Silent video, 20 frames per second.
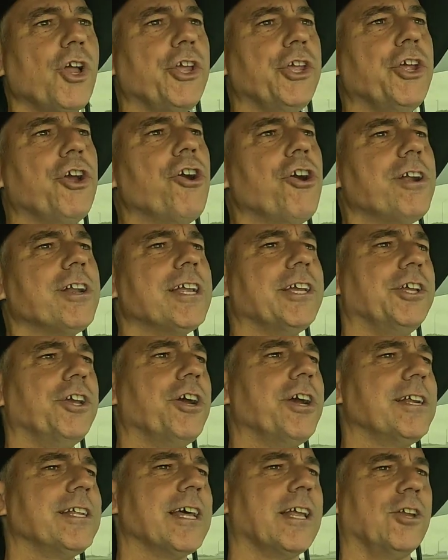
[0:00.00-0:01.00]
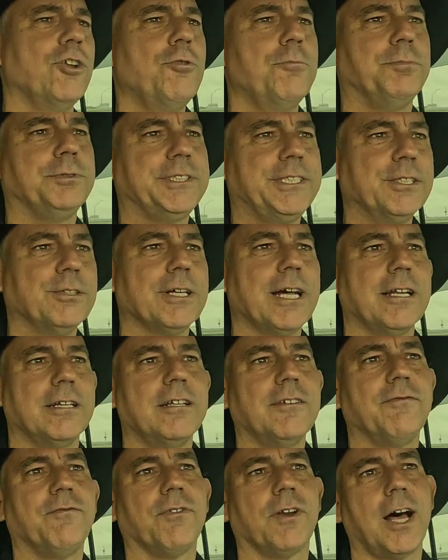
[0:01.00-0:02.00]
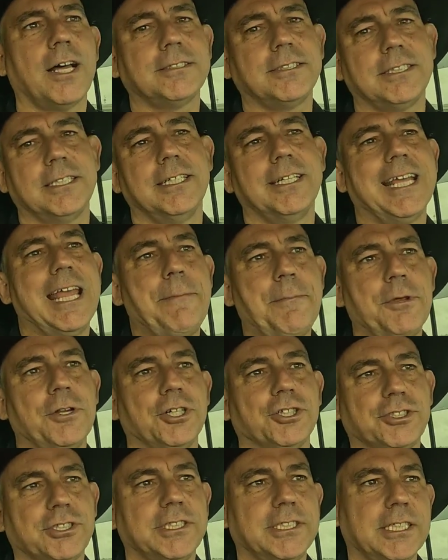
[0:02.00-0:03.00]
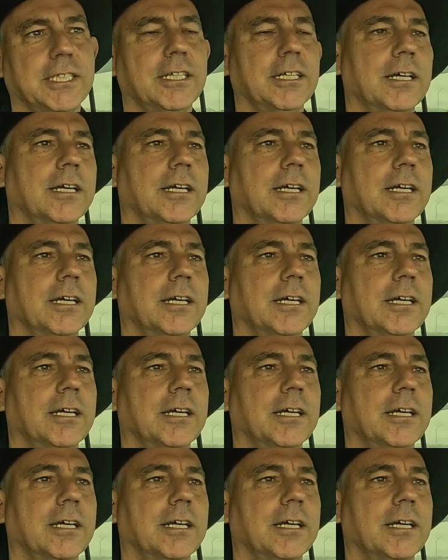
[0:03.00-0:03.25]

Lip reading: you're hitting that loop still at enough velocity to keep you in your seat.